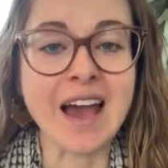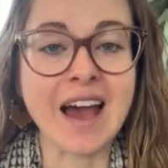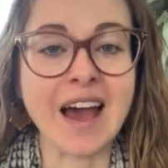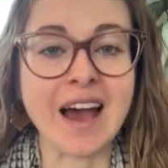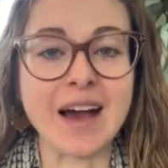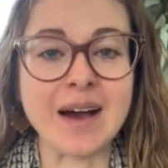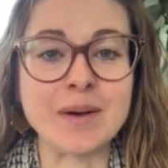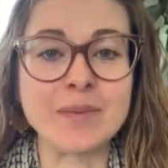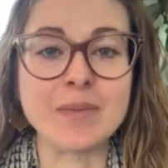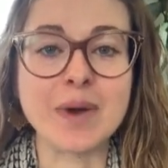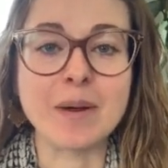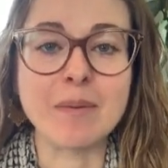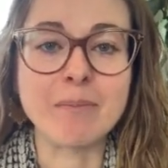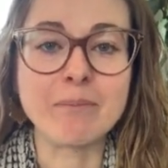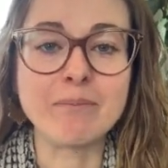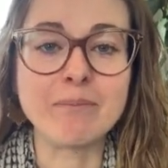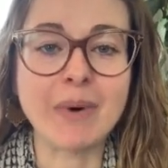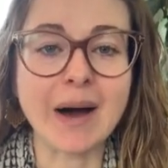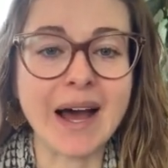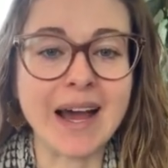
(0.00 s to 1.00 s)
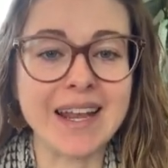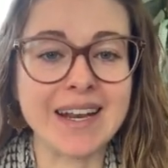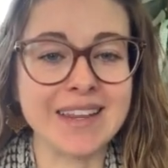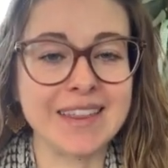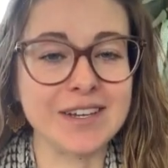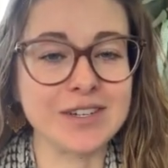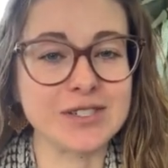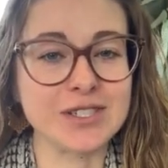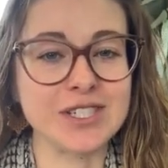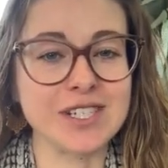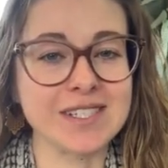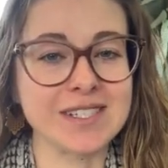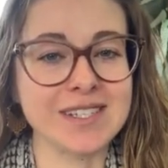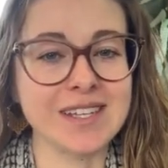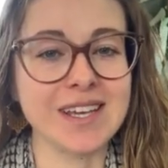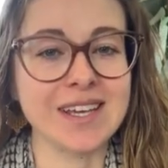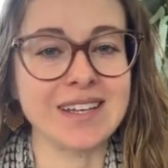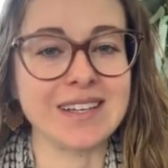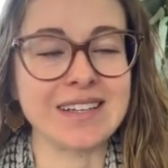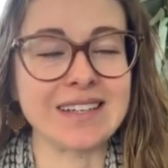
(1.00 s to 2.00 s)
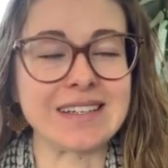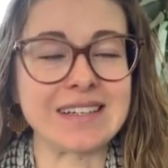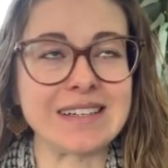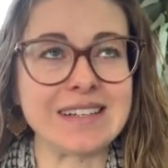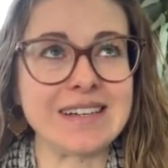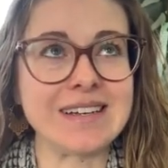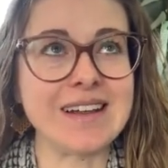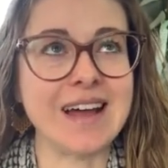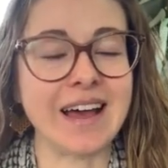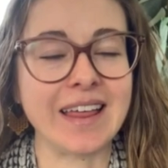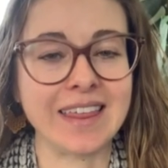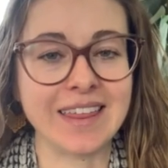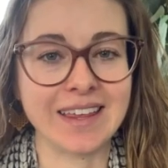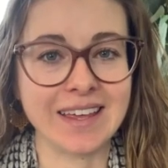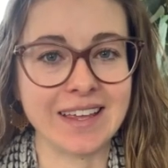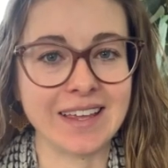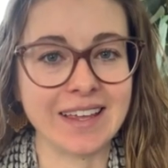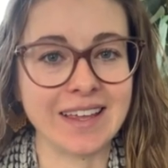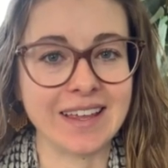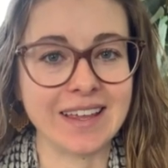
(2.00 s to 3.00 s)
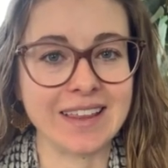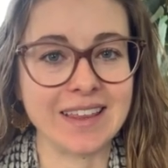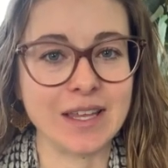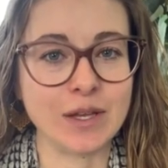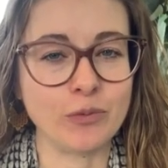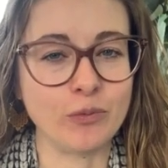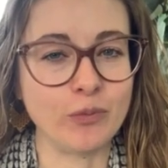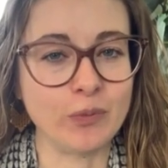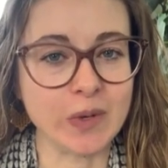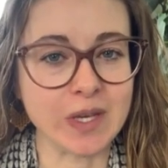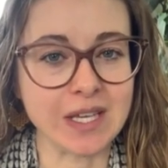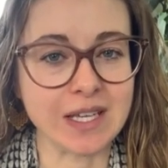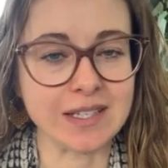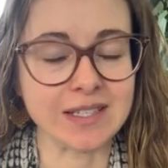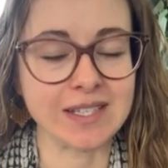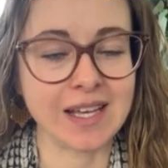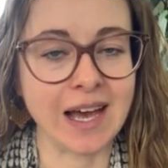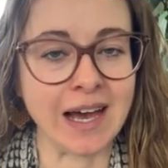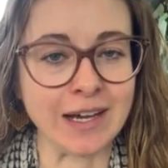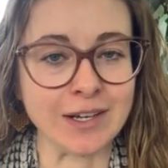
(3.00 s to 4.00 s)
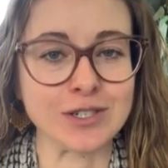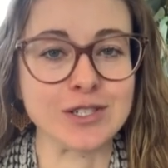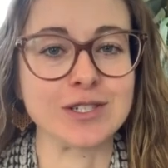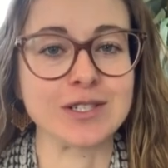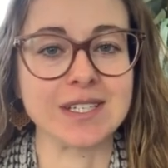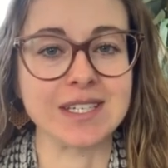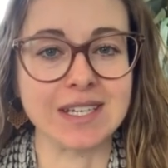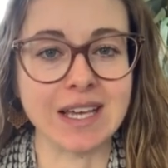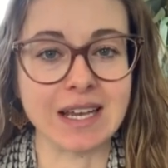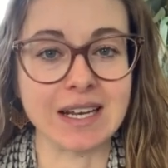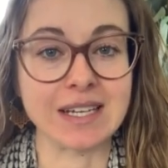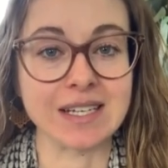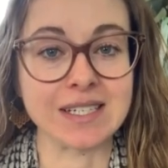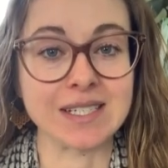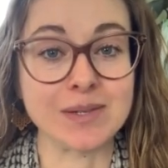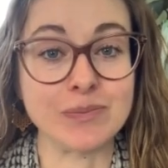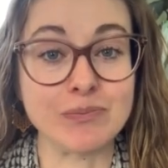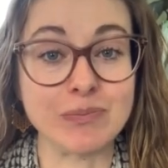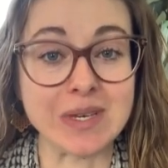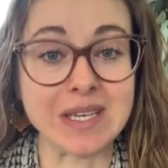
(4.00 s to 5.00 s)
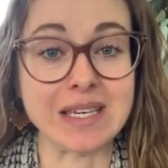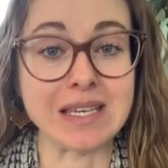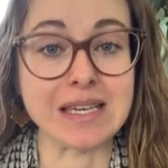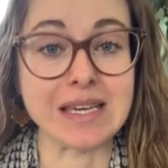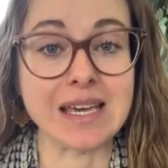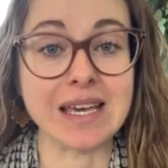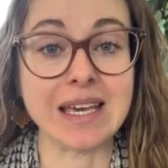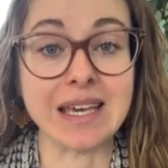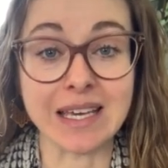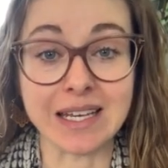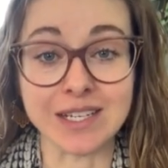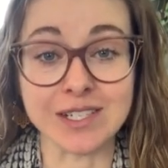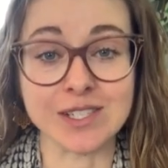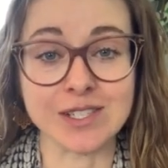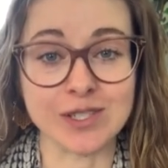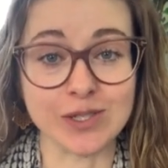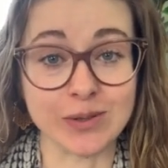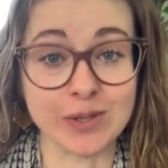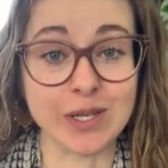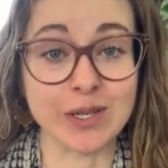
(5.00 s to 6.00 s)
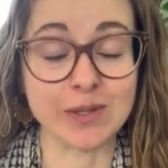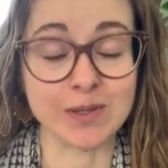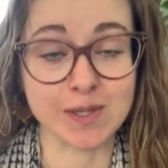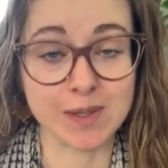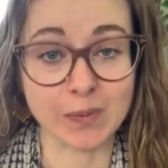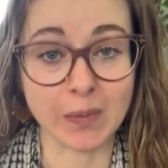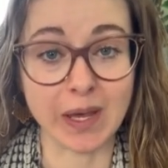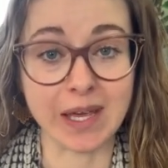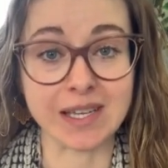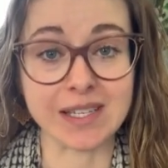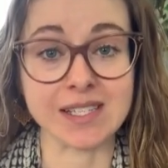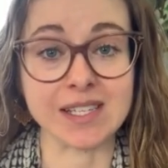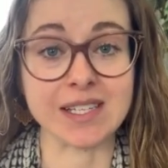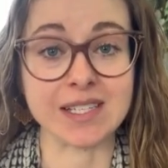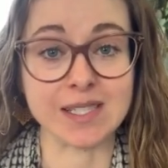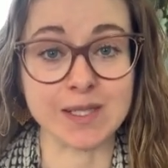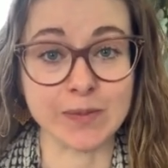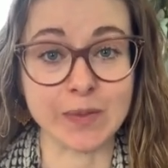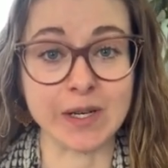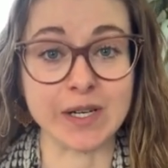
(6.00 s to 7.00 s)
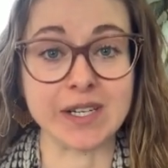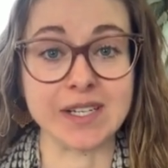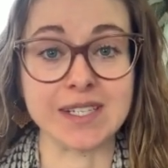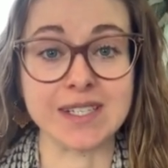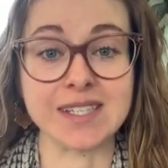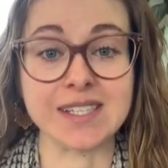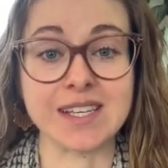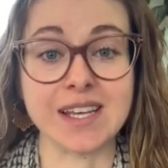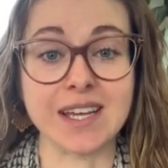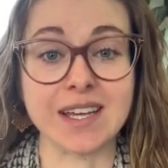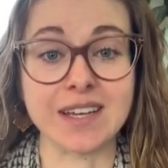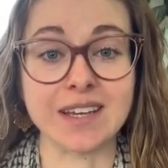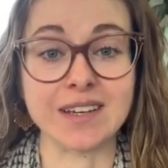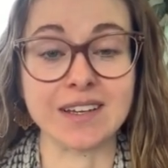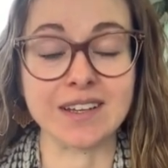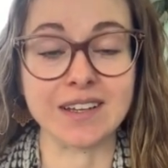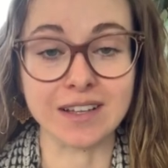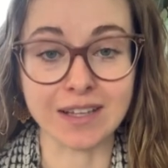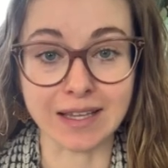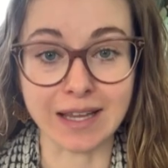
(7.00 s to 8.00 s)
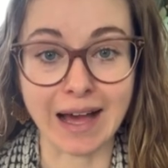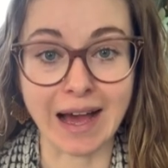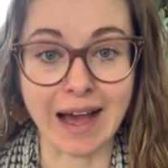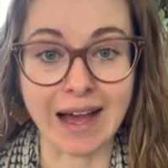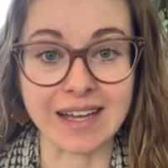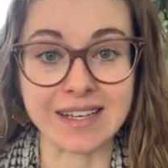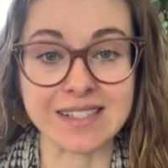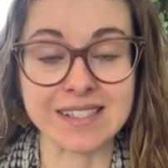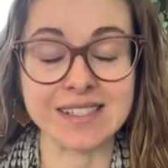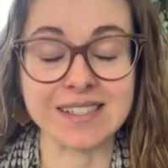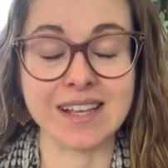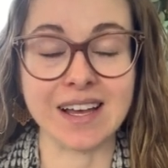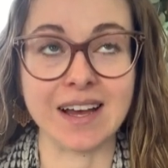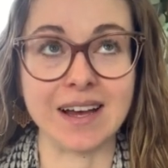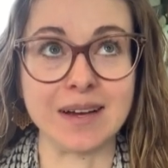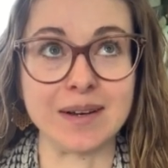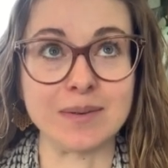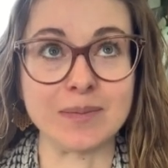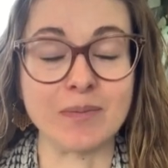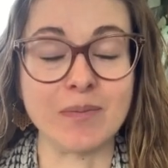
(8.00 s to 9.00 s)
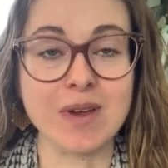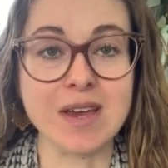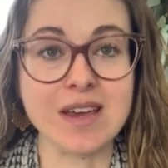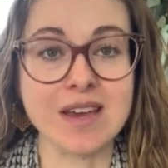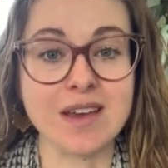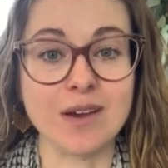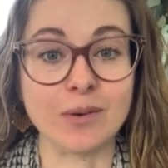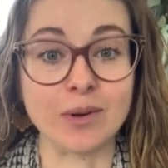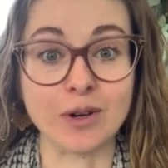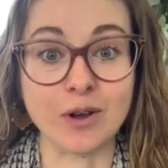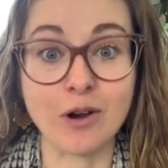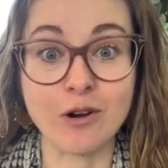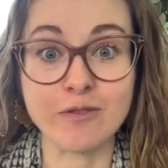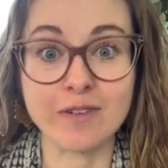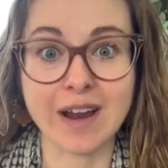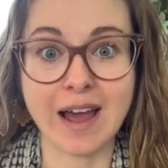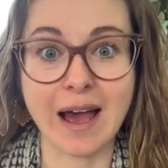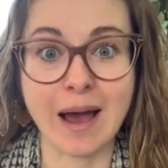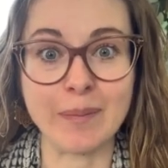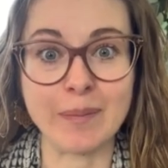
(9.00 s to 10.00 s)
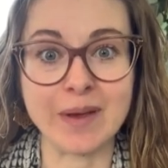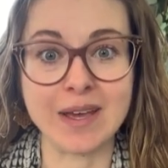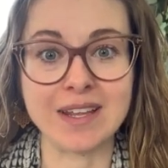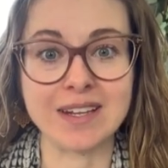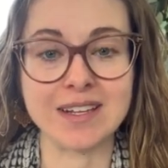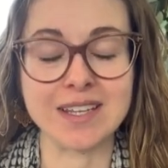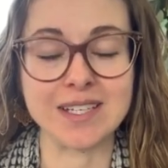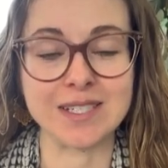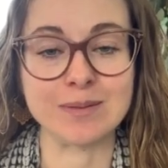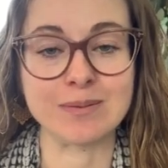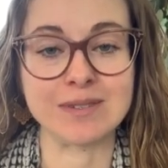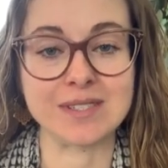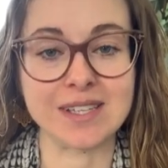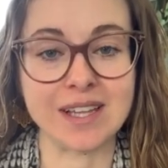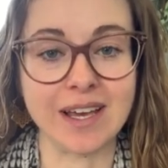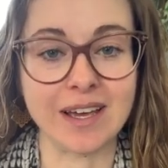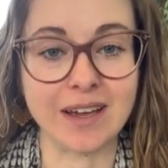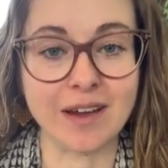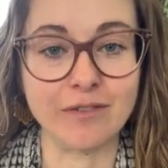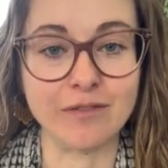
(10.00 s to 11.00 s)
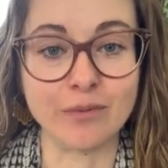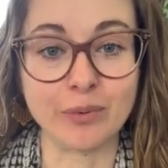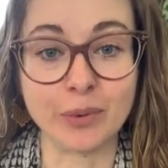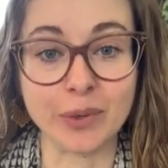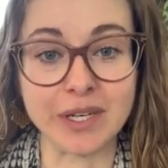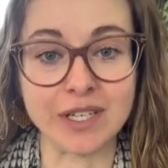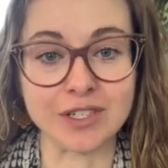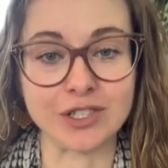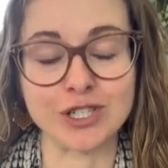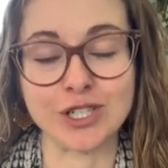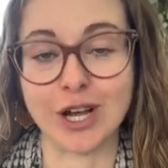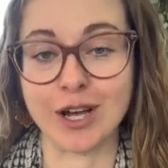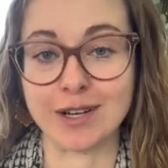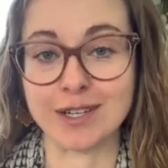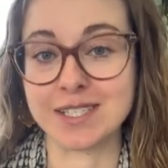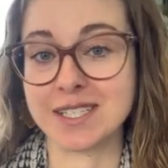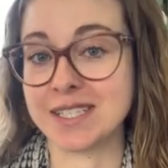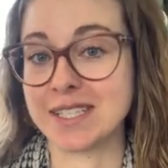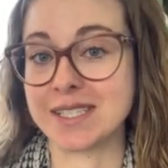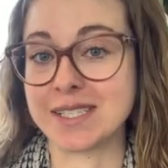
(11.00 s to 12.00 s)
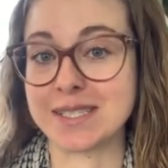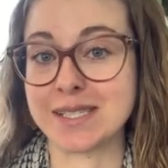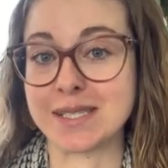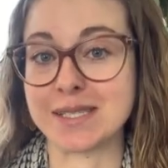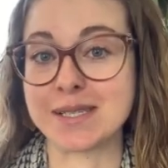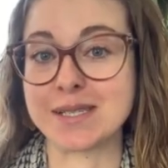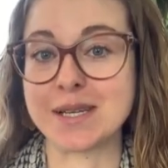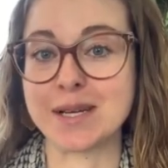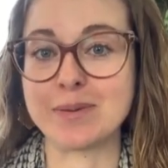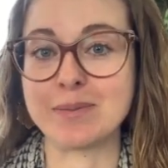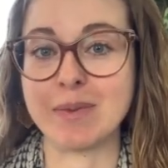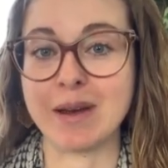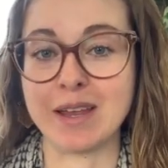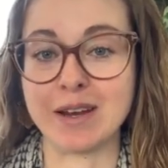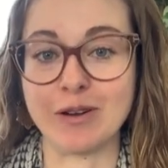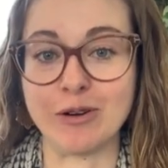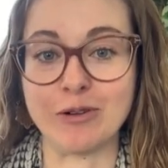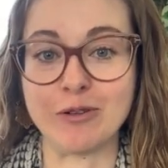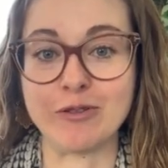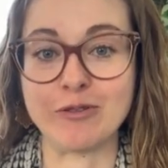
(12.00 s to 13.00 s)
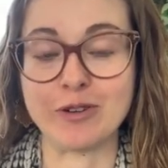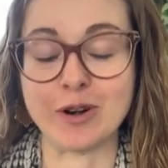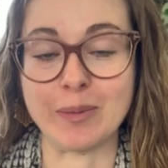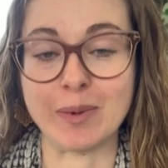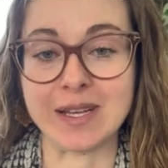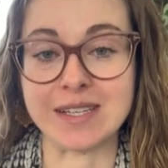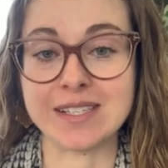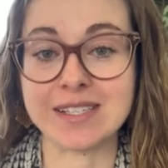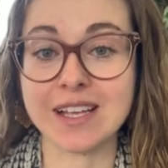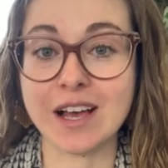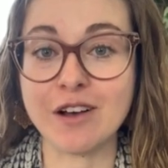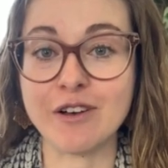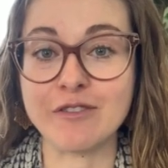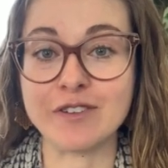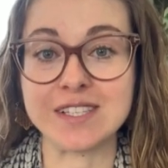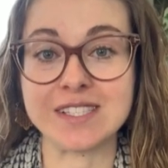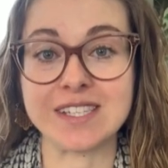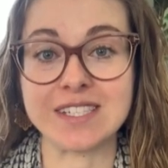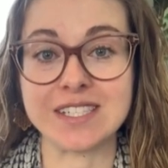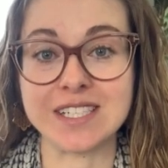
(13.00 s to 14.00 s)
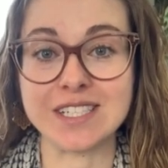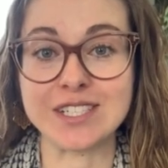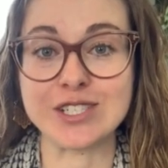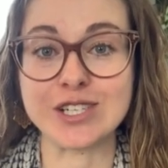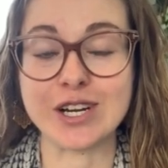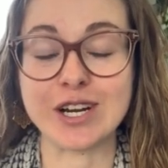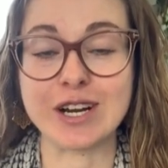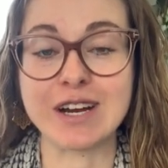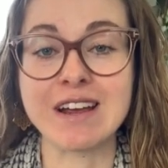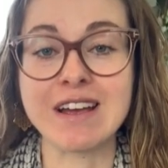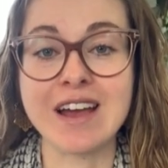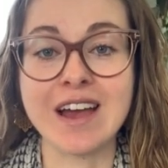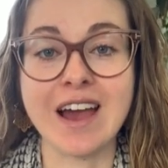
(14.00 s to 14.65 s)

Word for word: Um, but there's just like nothing that beats actually getting to be in a studio space experiencing class. Um, when COVID happened, this was like a real shock to the system. I know for myself as a teacher,